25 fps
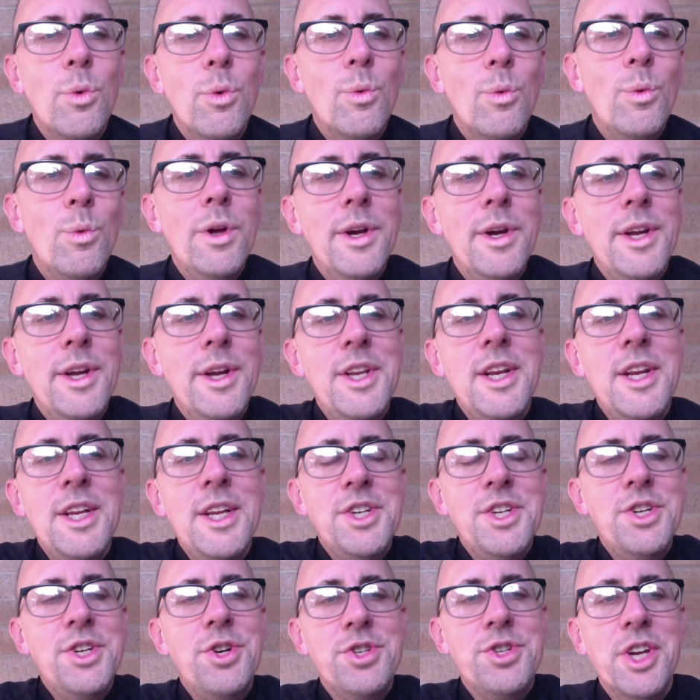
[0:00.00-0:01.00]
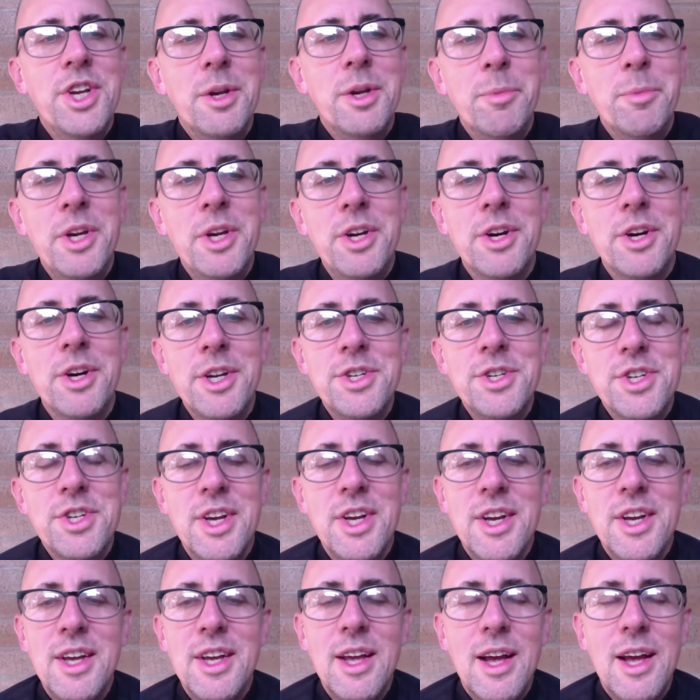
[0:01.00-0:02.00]
Well, it's interesting
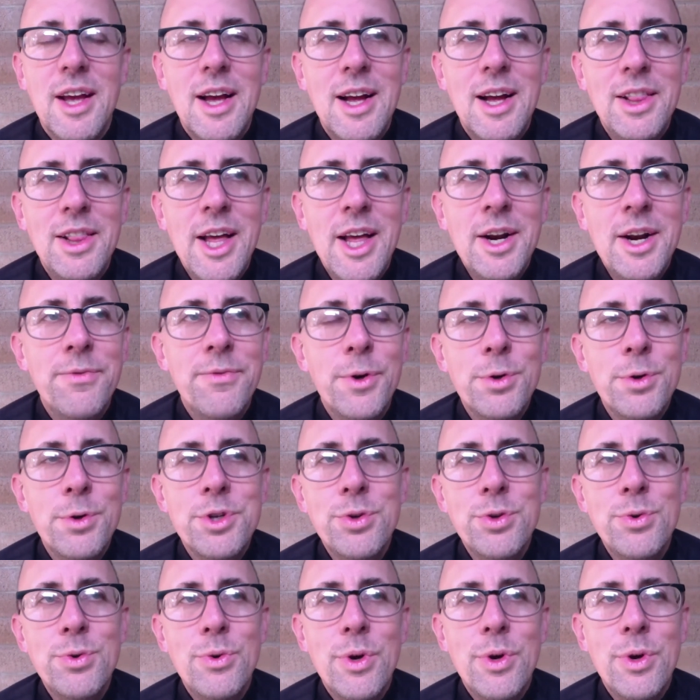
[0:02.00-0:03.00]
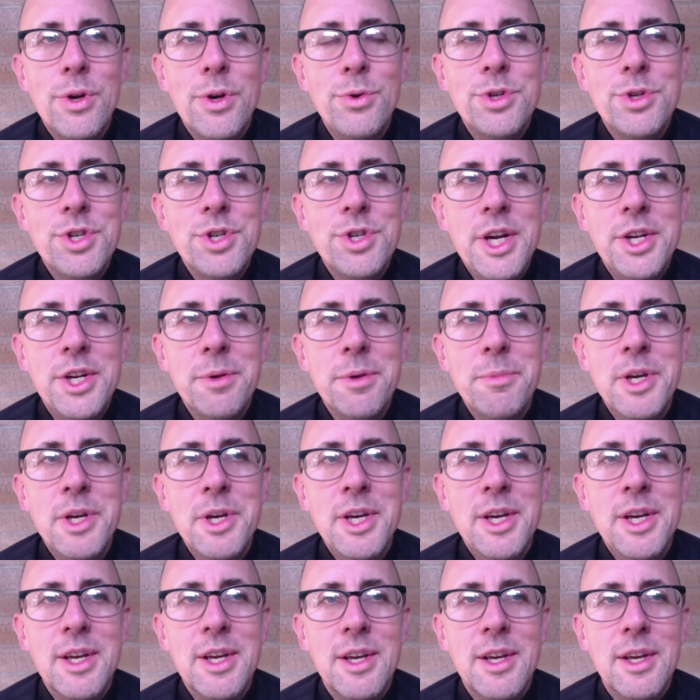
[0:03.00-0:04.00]
because a lot of folks who say to
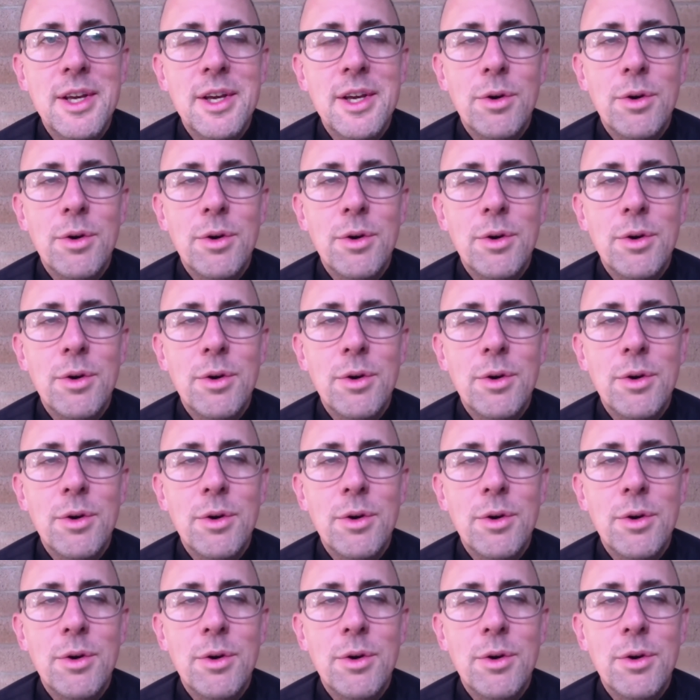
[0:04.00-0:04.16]
me,